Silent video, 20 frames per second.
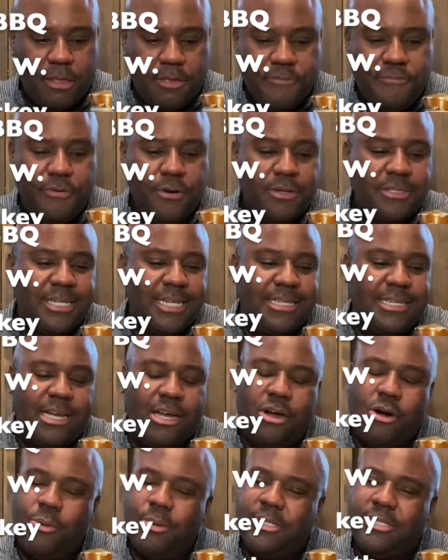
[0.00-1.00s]
Folks, as I
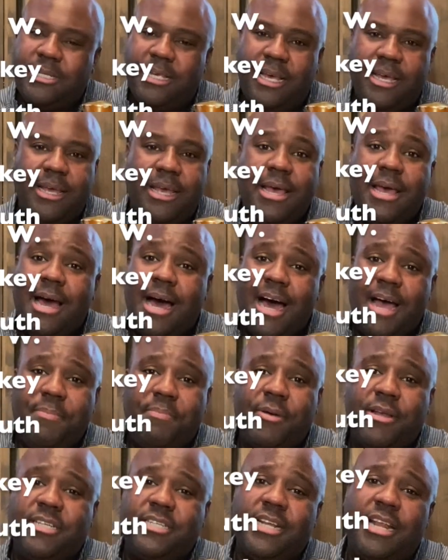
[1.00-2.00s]
always say, I
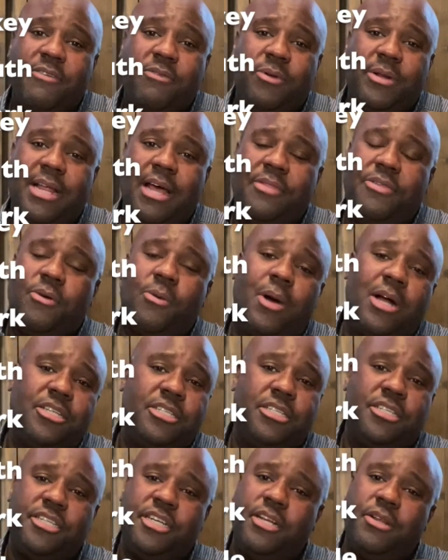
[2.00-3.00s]
appreciate everyone out there
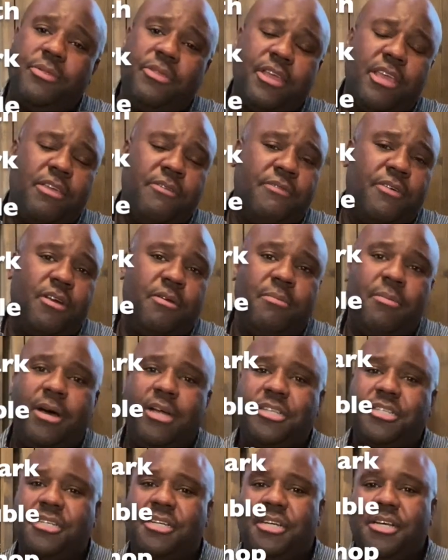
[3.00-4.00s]
watching the channel. Thank you very
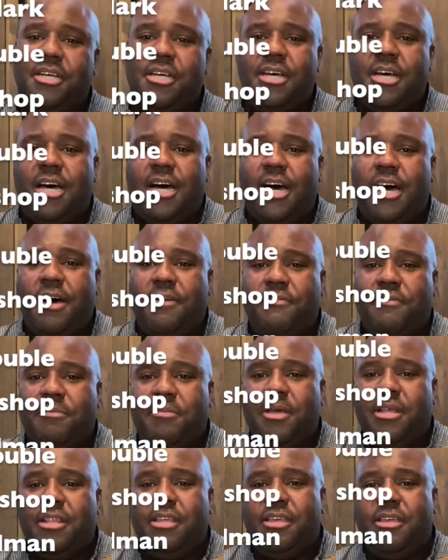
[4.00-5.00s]
much. From
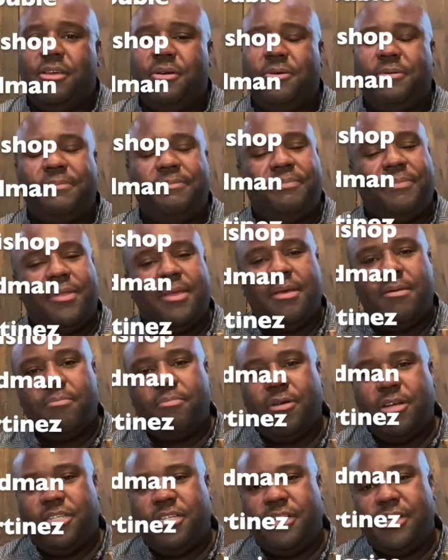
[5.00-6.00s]
me to you,
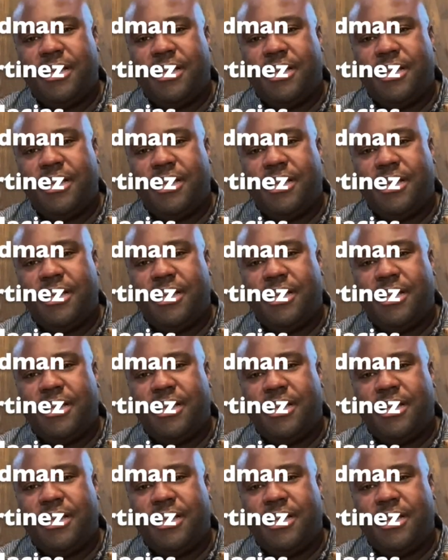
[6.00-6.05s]
appreciate you